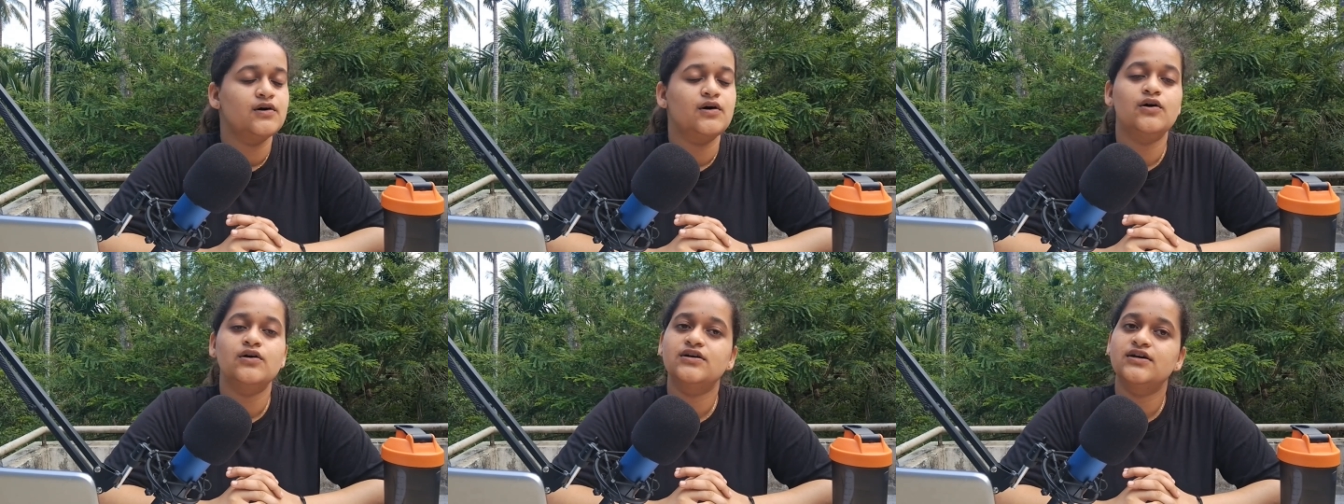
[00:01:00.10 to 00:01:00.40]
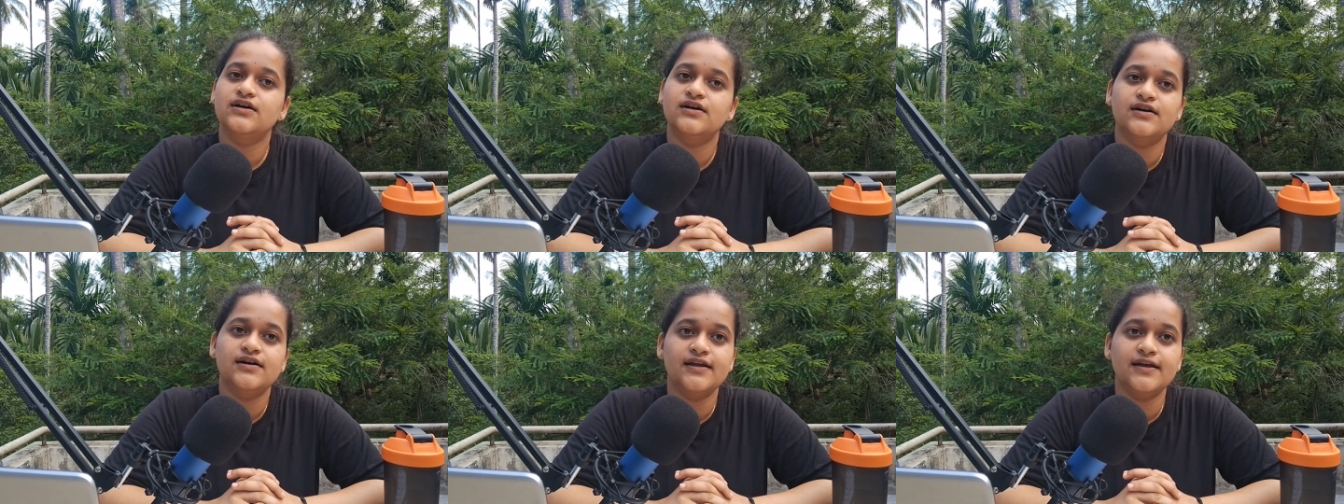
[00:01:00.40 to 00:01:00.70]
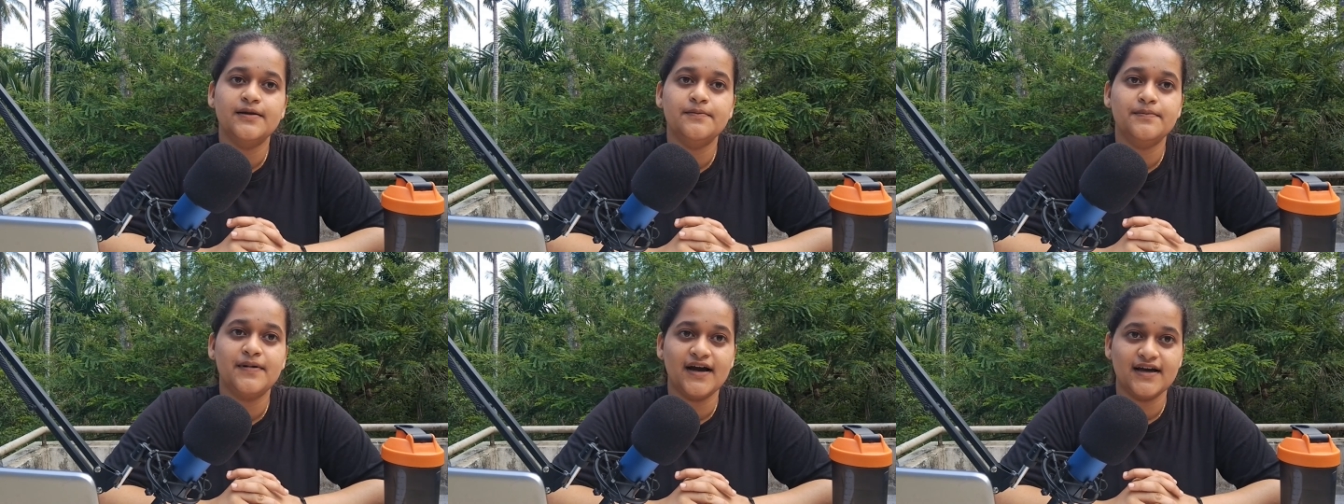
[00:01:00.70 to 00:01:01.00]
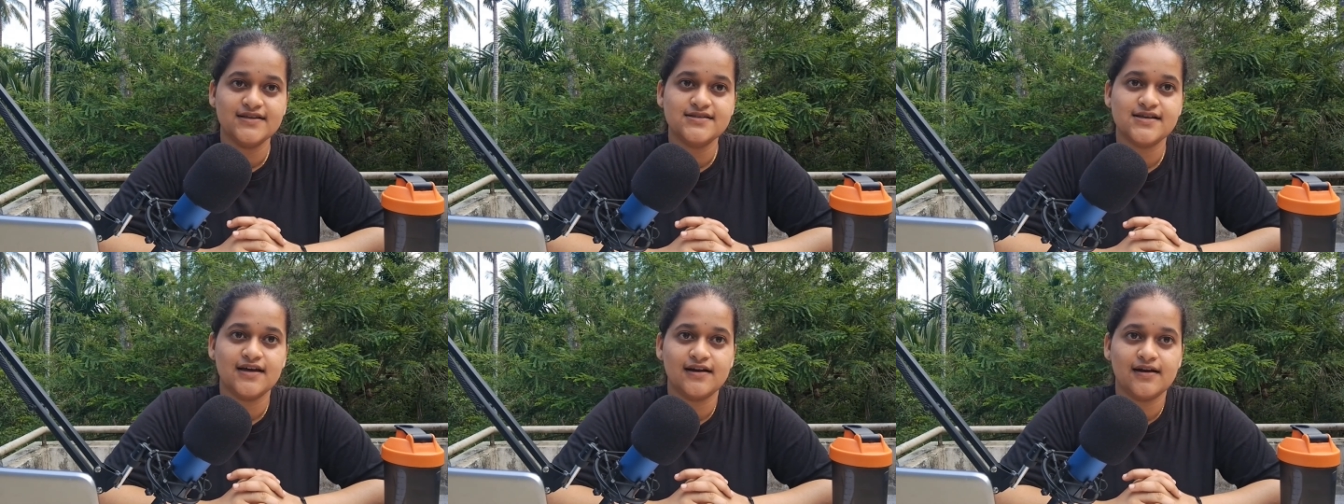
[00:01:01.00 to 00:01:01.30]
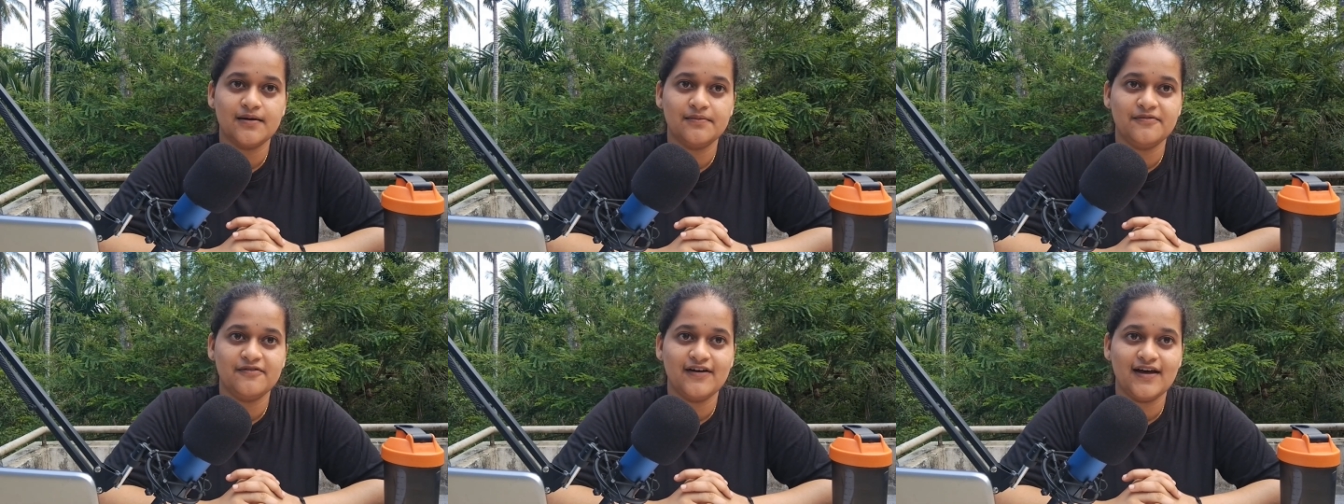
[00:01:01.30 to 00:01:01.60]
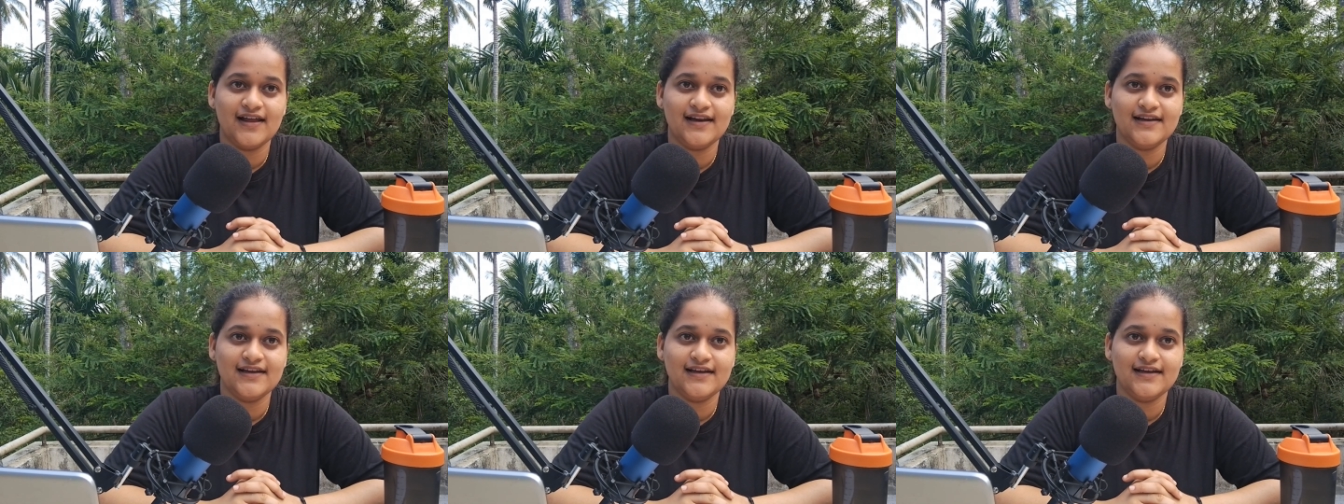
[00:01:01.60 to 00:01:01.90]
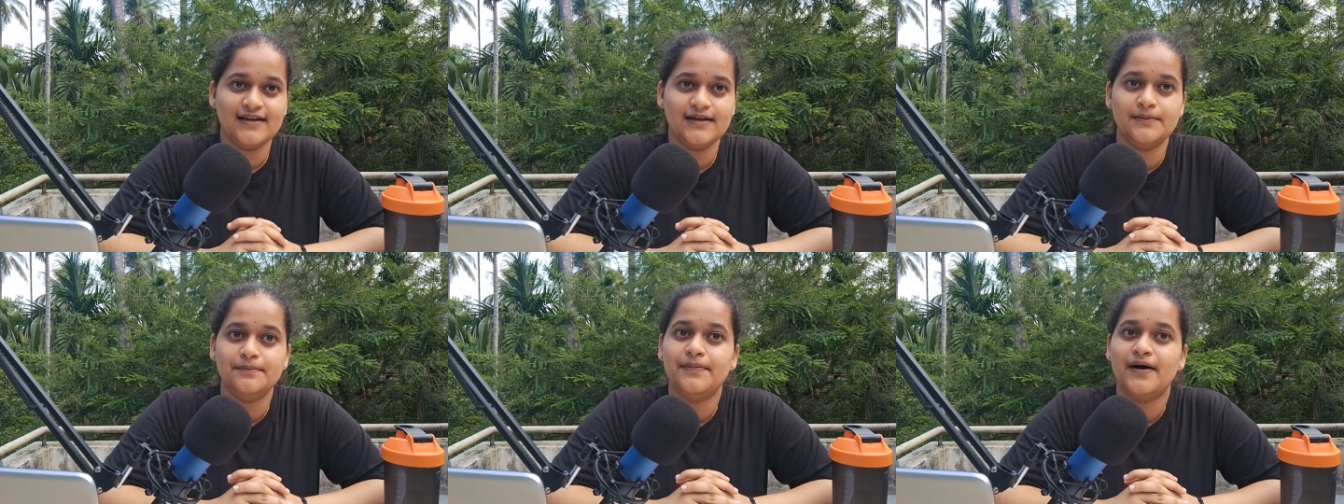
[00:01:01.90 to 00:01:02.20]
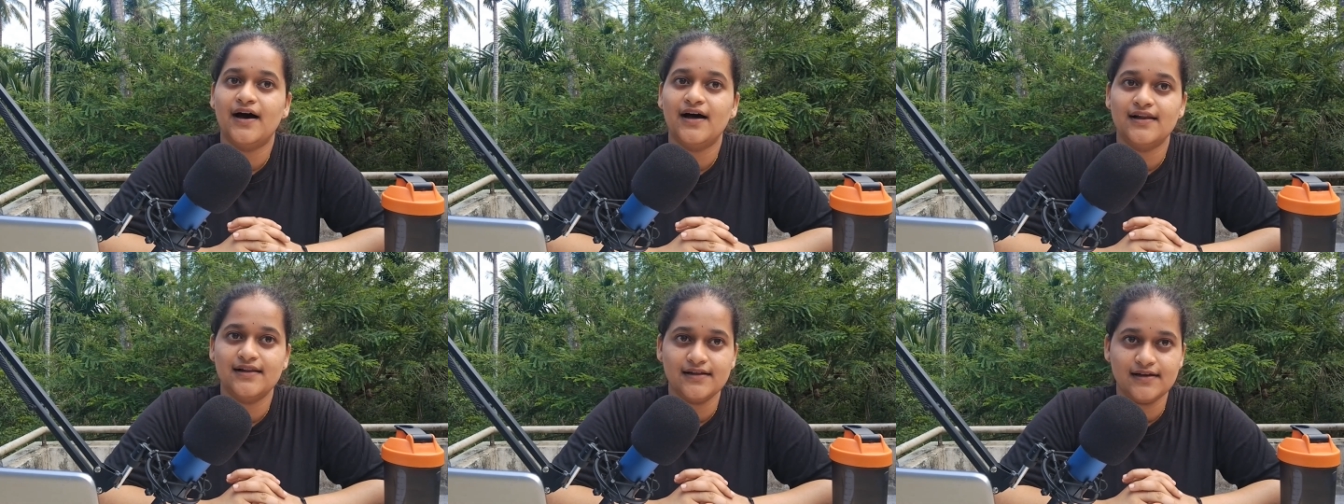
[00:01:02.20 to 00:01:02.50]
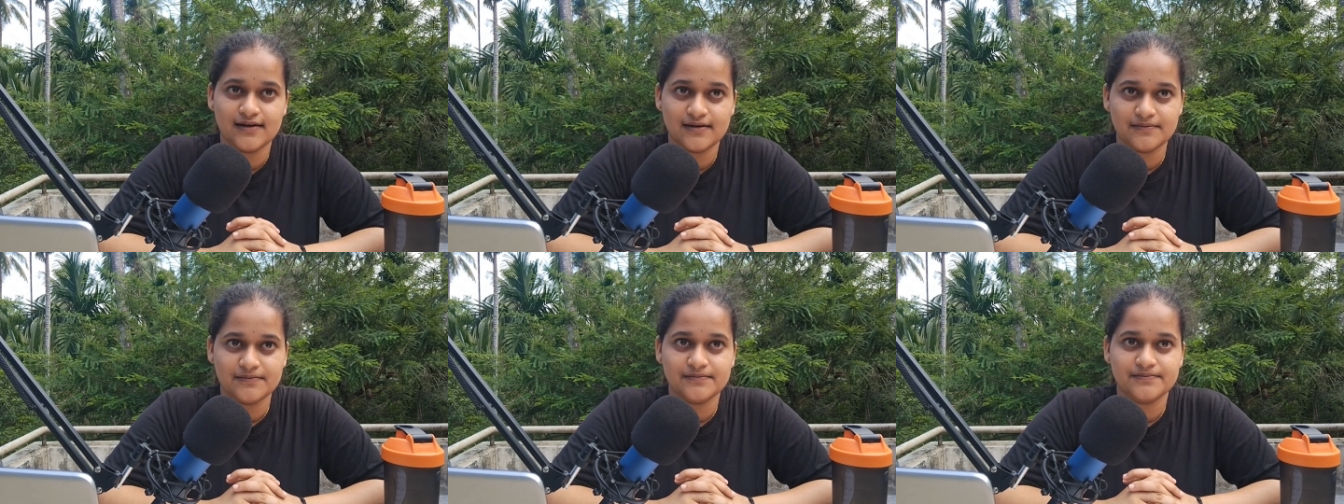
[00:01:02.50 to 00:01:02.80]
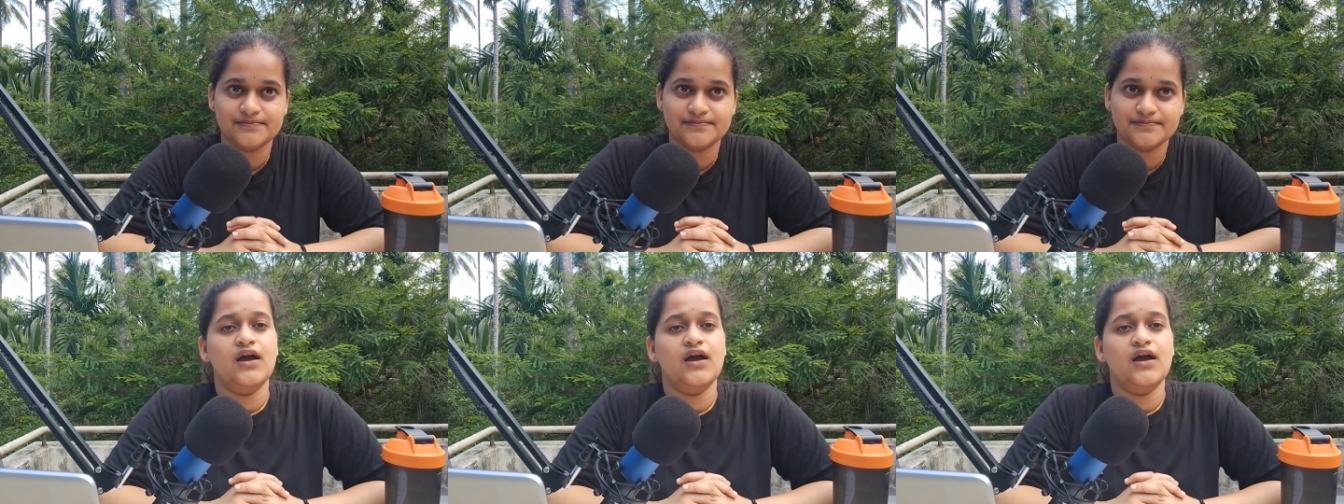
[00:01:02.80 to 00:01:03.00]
occurred in Baisaram Valley in Pahalgam.